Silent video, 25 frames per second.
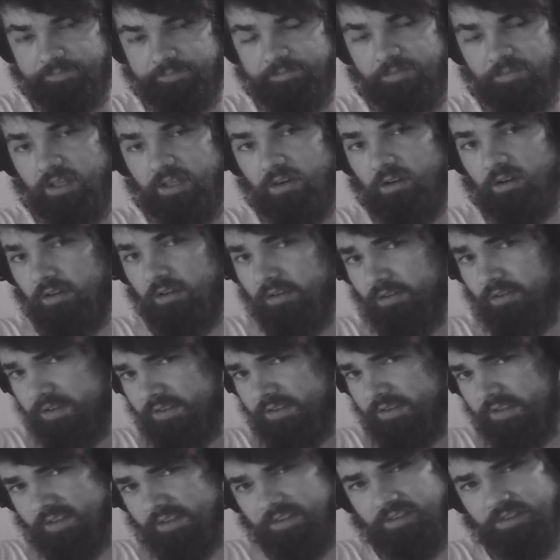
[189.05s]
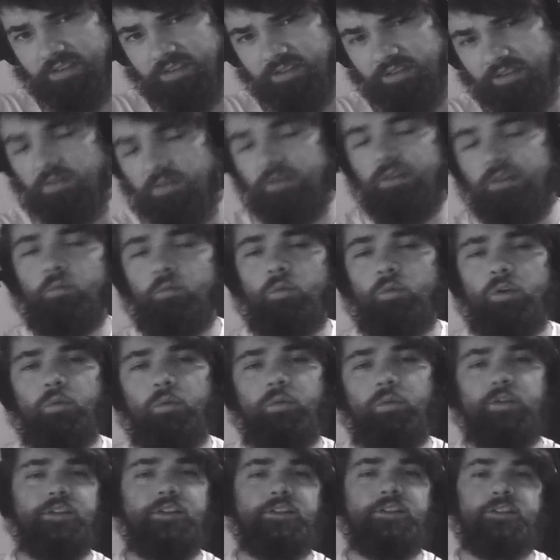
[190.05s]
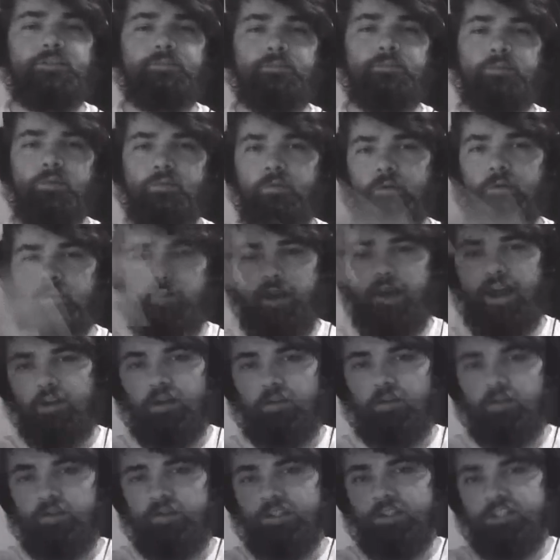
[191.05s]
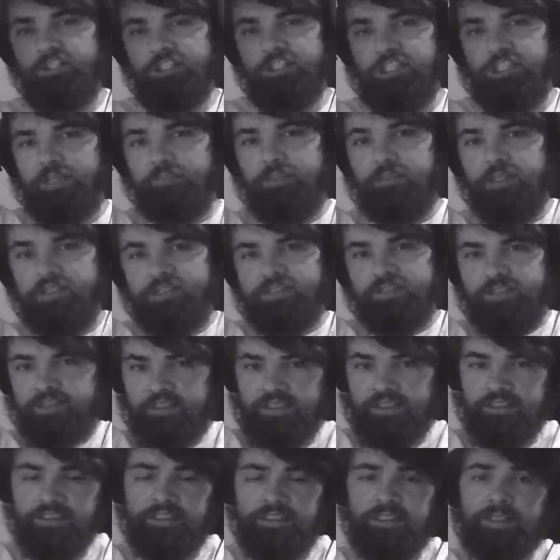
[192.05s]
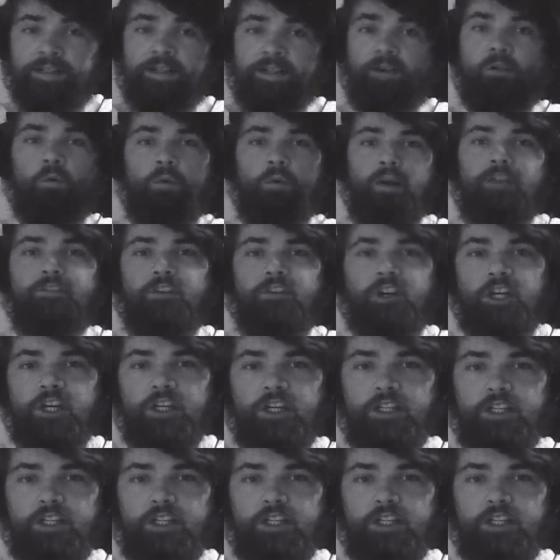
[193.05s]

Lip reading: Get all the text in so I can work with it, move it around, shape it, whatever.